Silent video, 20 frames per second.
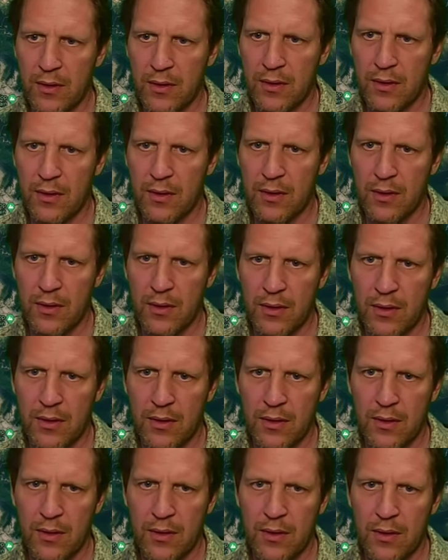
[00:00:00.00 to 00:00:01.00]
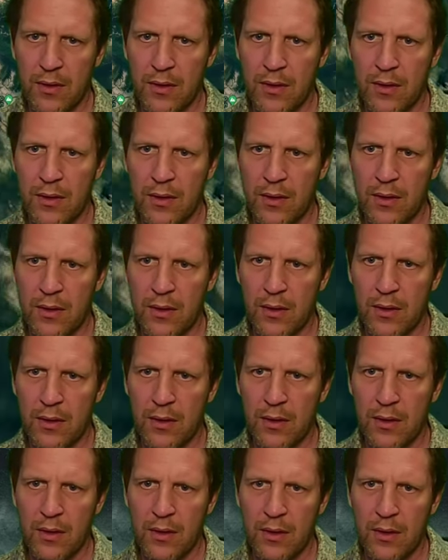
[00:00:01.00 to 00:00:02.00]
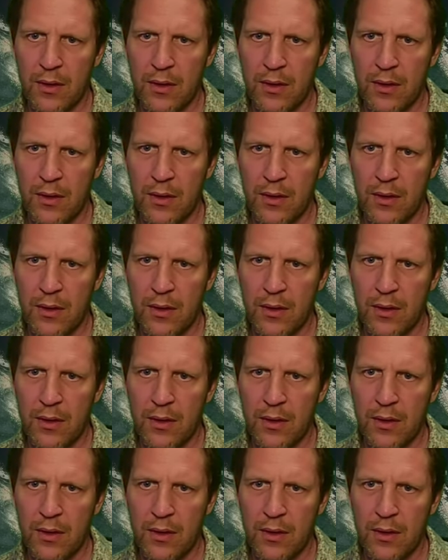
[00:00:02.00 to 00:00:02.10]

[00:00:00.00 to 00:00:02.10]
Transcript: [no speech]